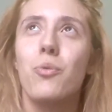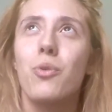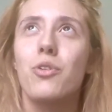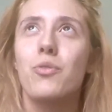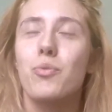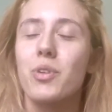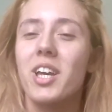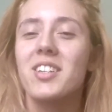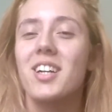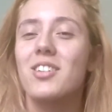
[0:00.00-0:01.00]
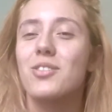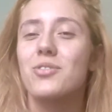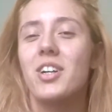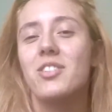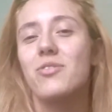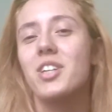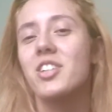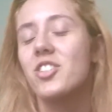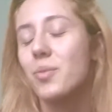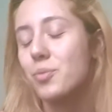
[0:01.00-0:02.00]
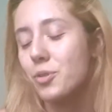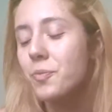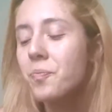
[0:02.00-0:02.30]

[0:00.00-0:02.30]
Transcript: was really excited to find vegan shampoo